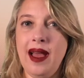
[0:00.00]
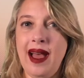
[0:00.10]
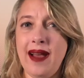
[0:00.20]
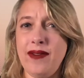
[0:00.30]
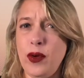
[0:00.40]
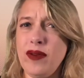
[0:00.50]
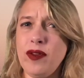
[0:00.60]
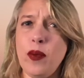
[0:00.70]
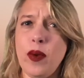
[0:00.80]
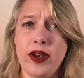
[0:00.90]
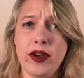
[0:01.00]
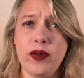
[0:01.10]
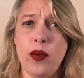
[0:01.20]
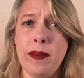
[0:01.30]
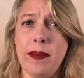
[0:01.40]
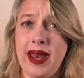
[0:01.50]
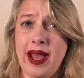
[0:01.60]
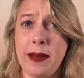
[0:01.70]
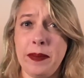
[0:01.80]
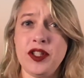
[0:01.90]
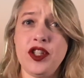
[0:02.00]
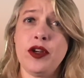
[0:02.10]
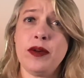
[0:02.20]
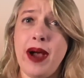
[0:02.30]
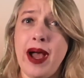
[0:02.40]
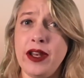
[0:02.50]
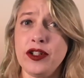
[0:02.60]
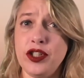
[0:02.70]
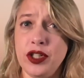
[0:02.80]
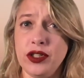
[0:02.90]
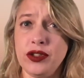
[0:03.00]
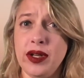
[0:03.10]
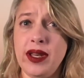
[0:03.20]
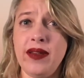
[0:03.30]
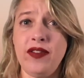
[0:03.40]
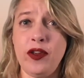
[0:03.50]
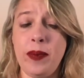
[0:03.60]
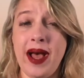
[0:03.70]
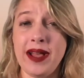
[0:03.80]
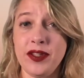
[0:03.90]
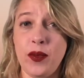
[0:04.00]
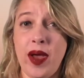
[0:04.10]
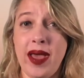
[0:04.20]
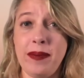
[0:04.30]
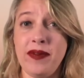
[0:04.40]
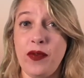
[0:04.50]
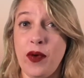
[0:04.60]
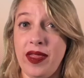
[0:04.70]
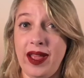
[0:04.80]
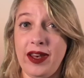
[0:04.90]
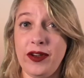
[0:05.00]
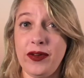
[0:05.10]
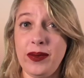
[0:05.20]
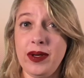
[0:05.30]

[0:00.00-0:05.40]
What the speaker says: Have you ever wondered what might happen to your minor children if you pass away before they do?